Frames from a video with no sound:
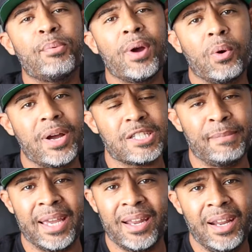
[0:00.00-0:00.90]
your boy Quest,
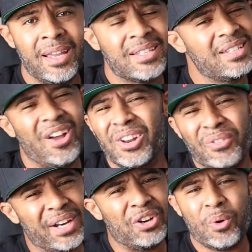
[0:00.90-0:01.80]
man. So y'all
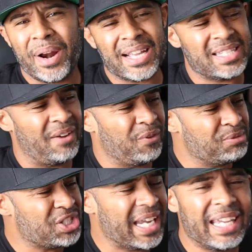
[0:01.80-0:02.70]
already know what I say
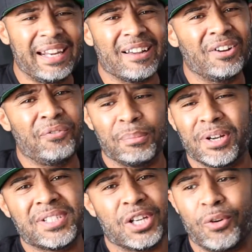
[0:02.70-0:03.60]
from shaky to good, from
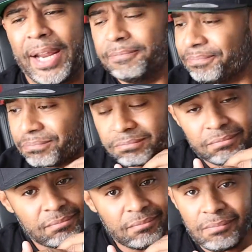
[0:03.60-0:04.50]
good to great.
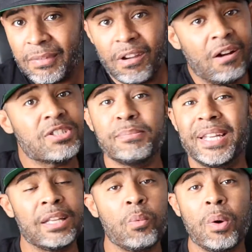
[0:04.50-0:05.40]

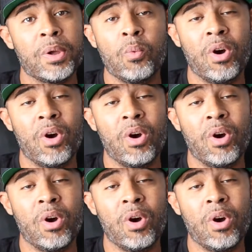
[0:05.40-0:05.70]
Ultimately, what we